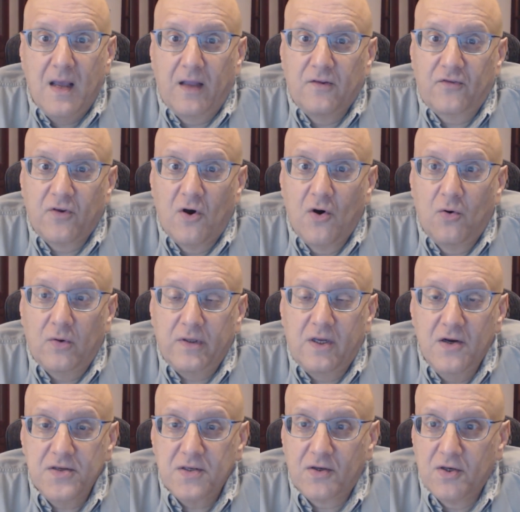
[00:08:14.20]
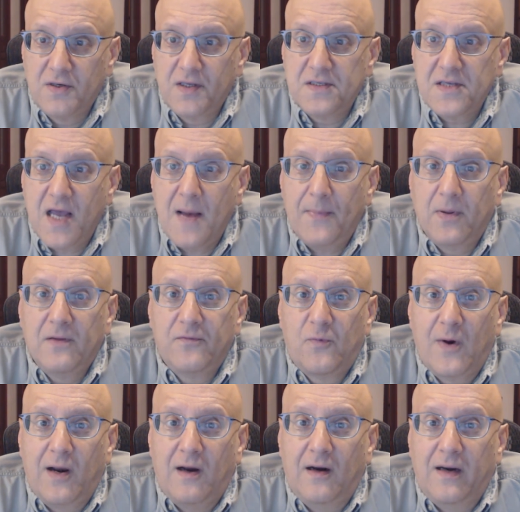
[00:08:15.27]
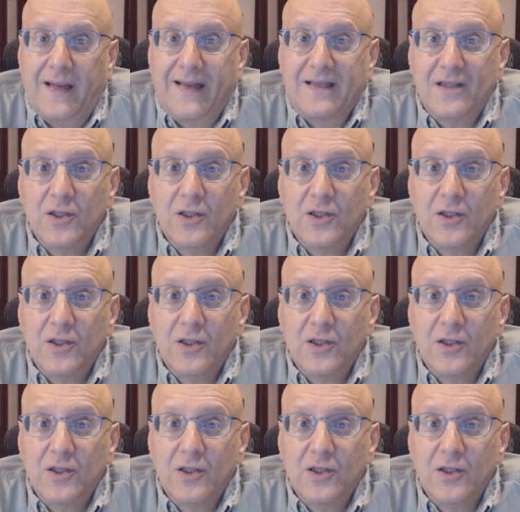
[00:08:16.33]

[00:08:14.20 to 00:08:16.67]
And so here's a good example of where it